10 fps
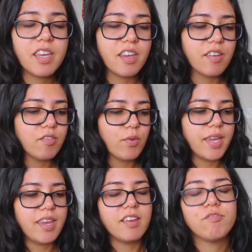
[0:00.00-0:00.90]
of
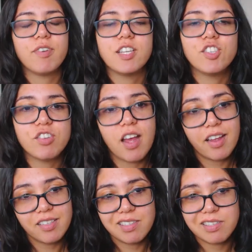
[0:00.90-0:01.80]
doing French
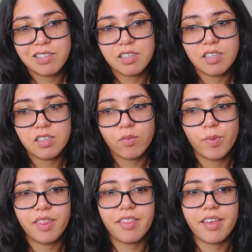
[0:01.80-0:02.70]
knots
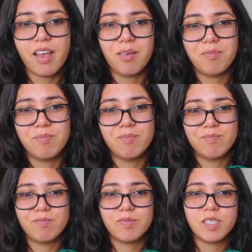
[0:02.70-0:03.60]
with
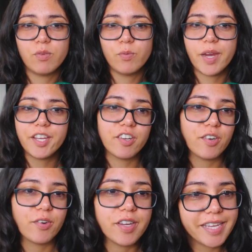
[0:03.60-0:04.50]

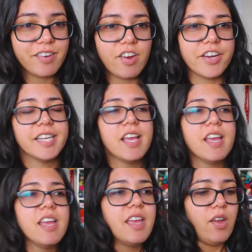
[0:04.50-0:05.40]
regular acrylic yarn,
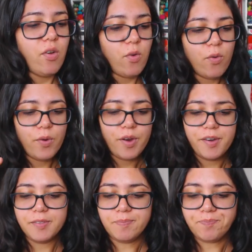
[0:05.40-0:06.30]
or